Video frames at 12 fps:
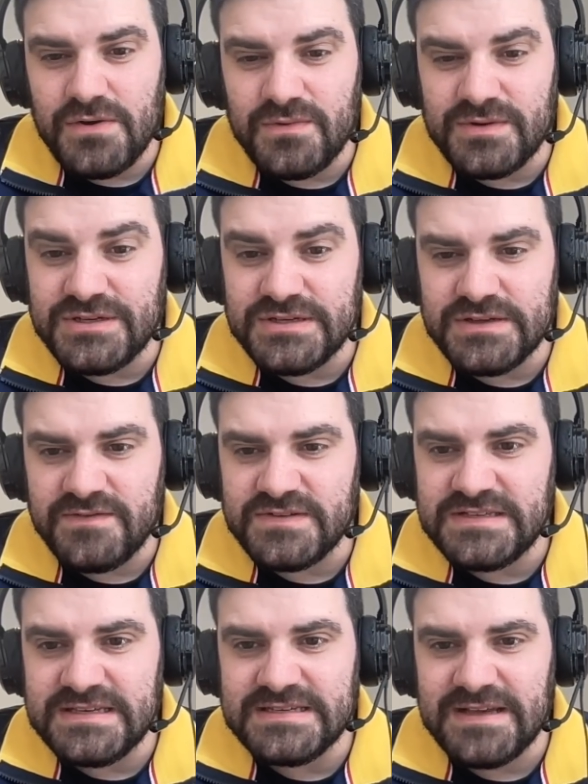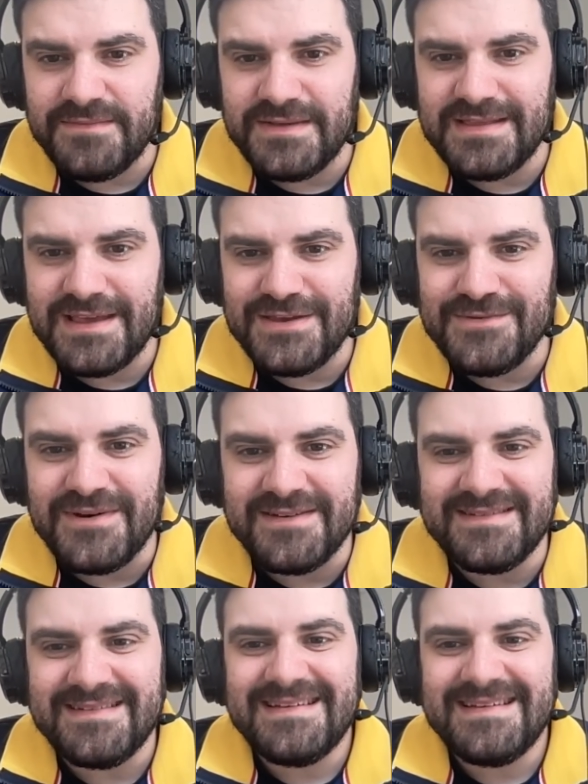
which is obviously something that you want